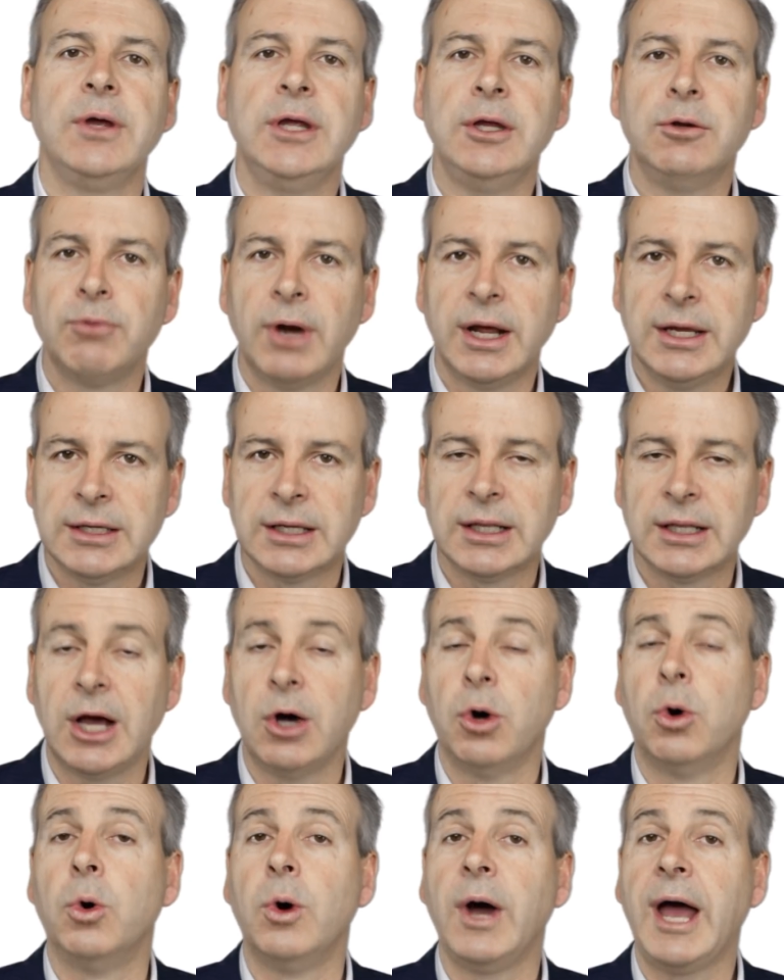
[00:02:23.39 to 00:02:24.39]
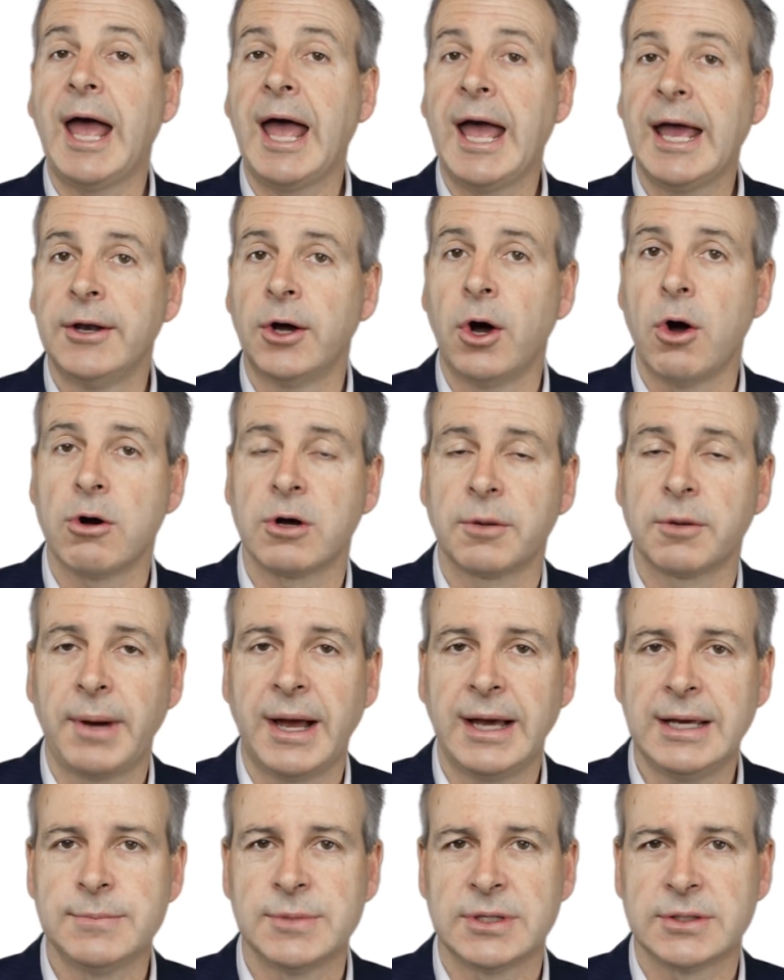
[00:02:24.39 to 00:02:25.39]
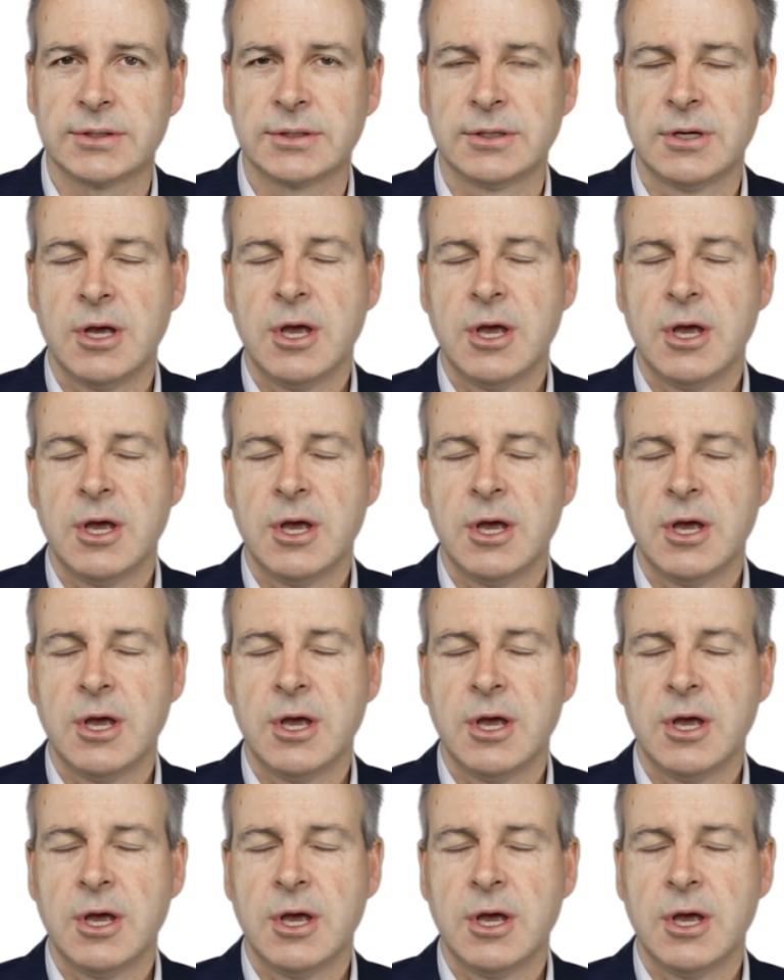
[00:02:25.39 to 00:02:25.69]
irregular or ad hoc payments.